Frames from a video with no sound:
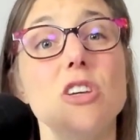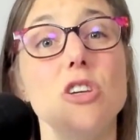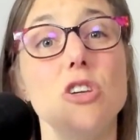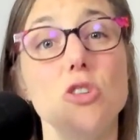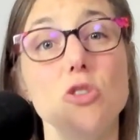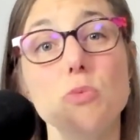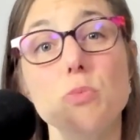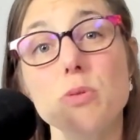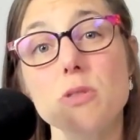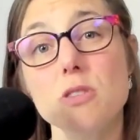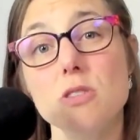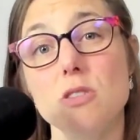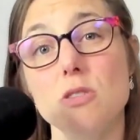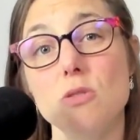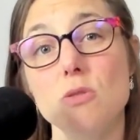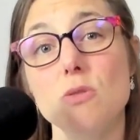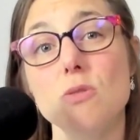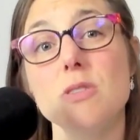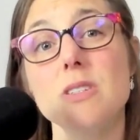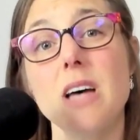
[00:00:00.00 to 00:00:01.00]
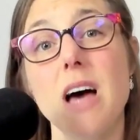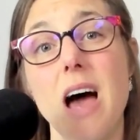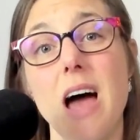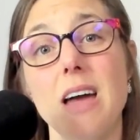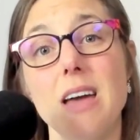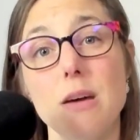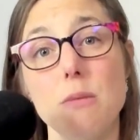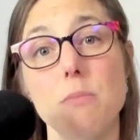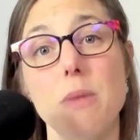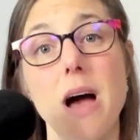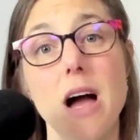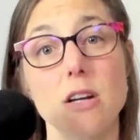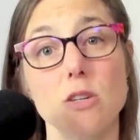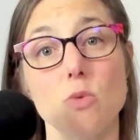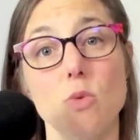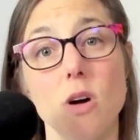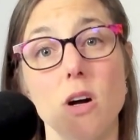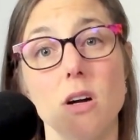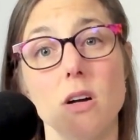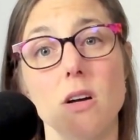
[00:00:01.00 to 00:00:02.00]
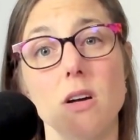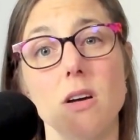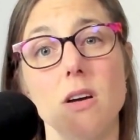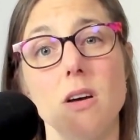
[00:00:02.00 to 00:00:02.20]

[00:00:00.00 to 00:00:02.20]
you produce high impact work.